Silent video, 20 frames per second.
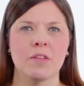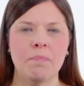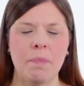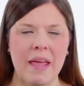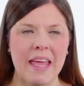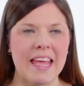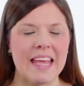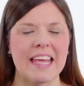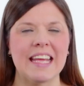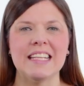
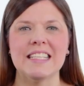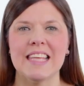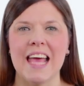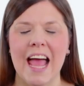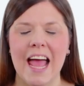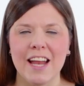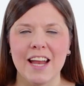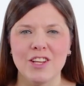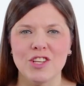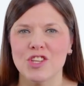being
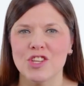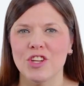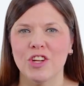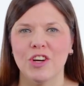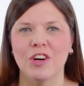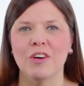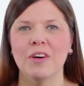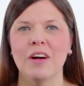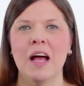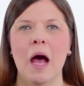
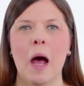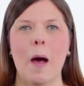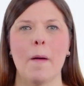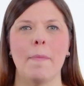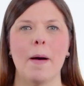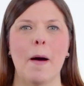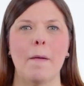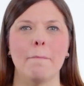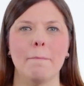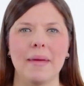intentional
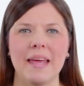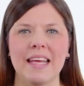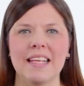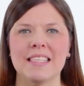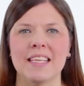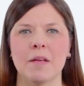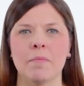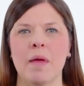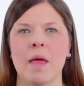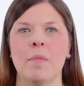about
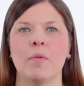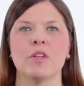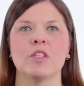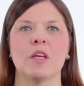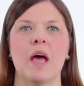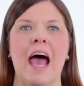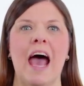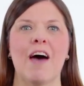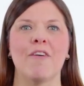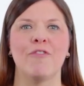meeting people
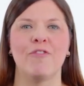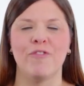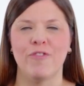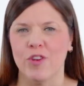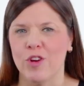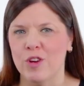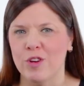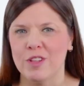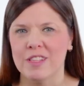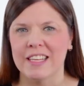to have
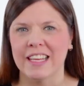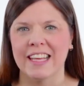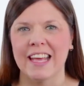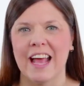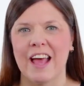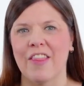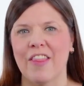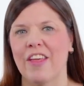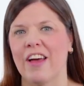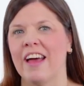food
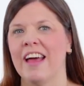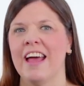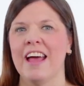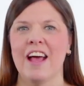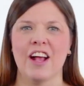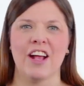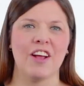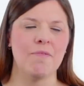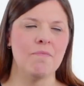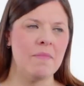together,
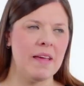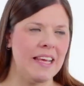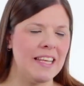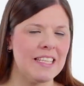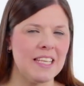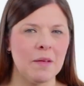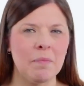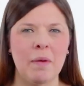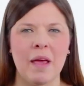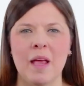
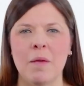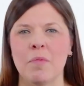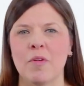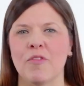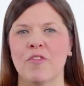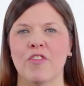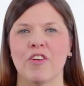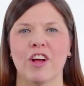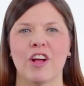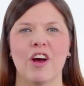meeting people
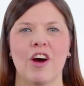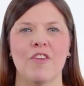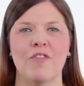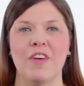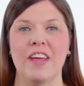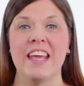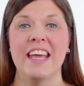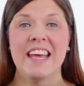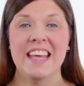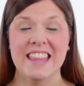for a
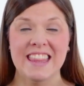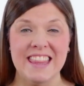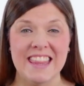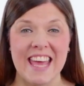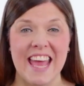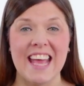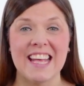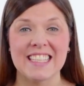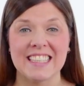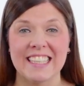coffee.
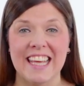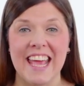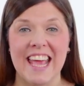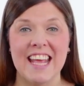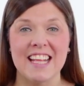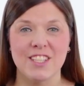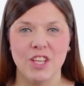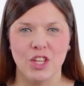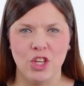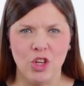This
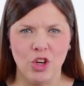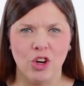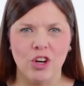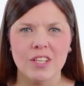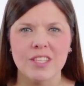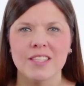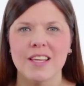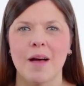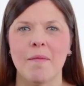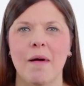is your
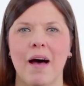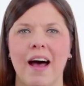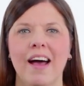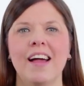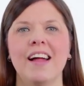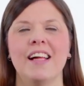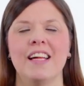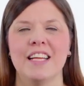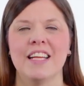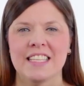summer
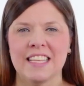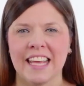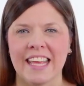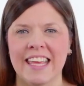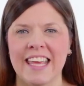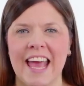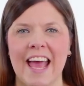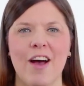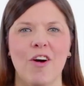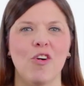to
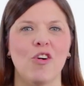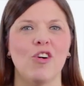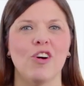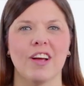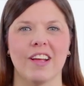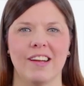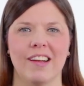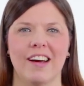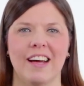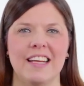get
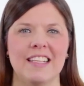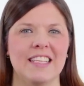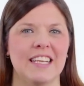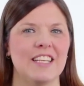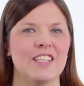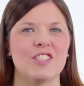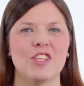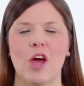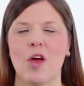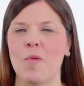
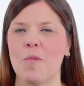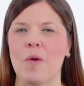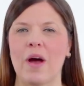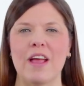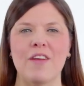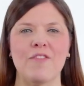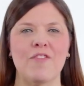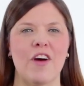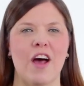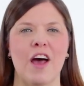organizing. Don't
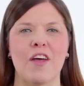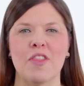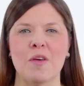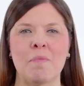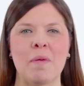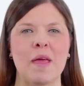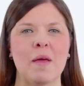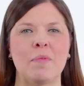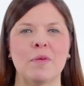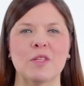wait for other
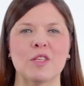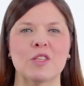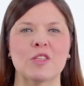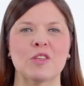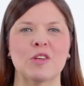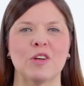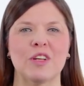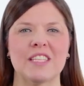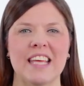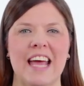people to
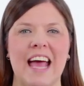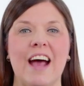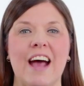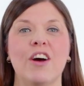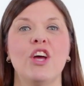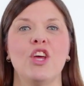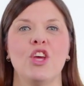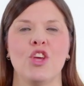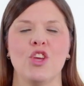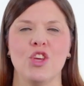sort it
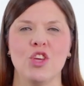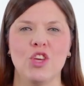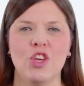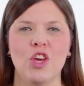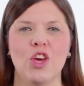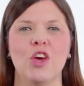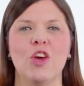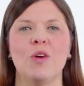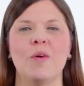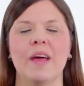out.
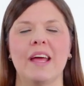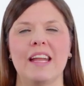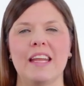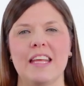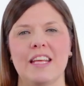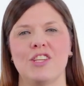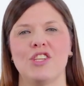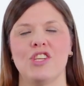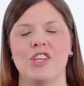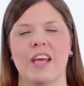You
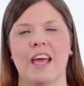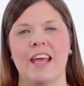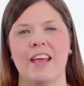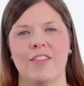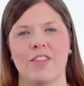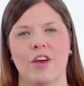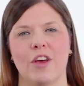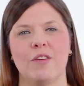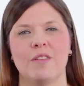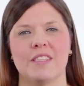
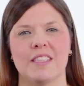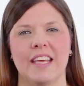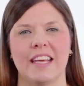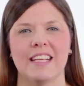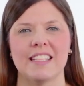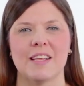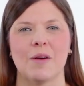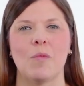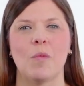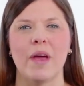initiate those
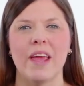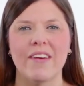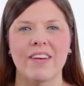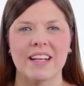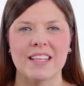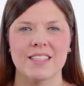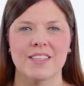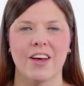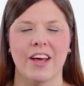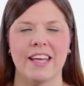things, and we're
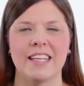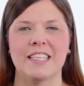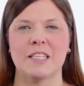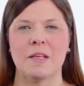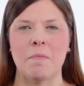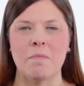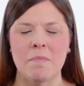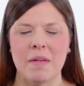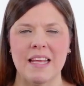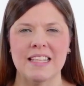excited
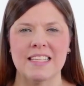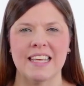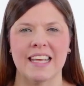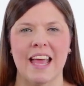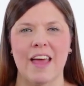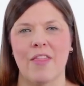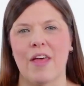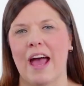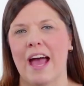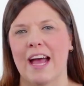to meet
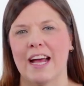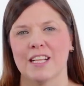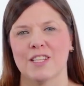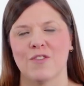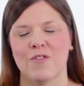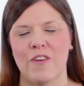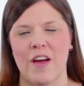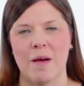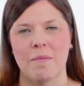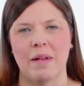together
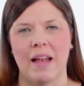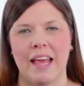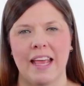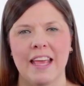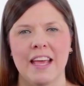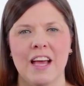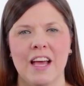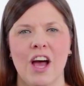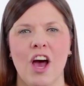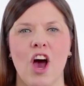as
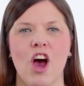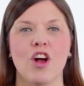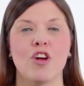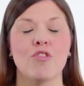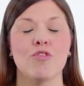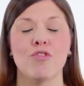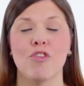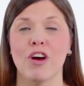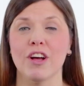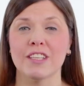family
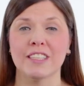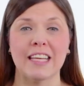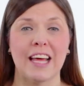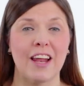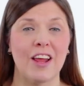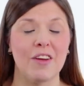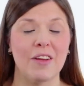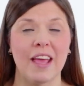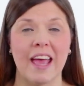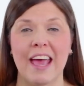across our
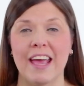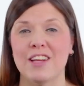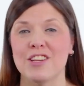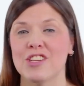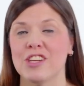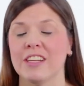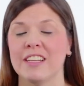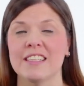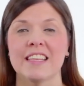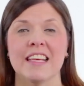
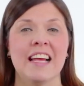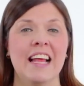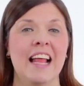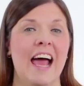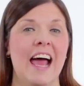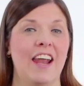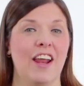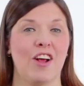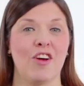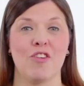locations
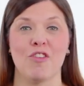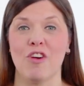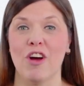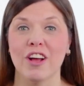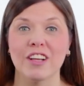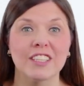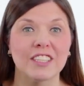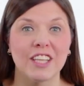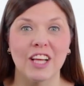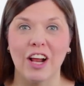and
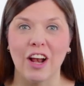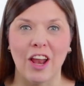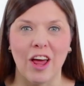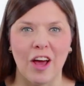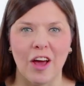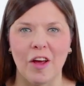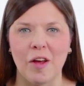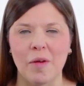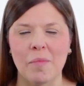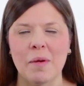across the
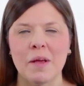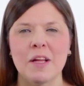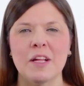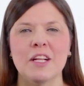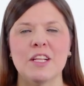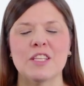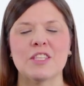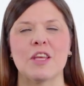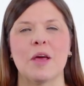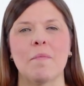globe.
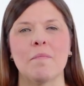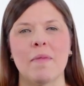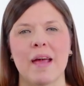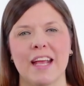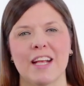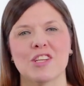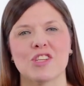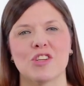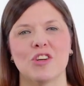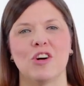So
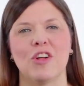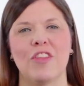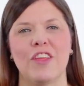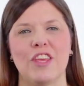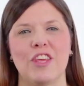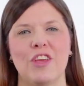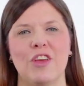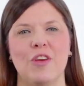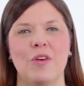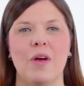make sure that
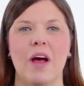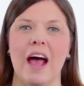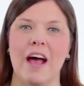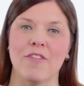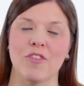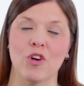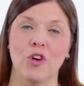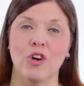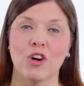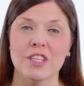you
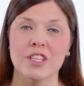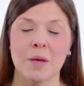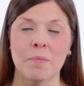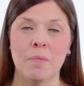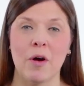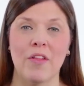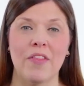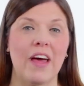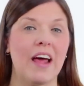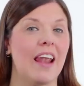have caught
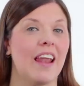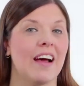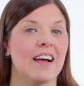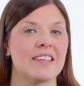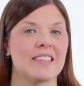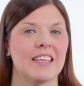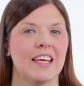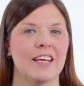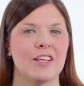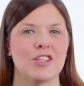up on that
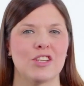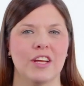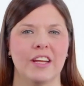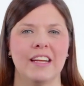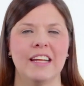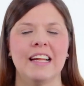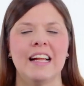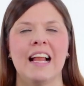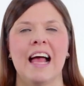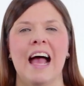last session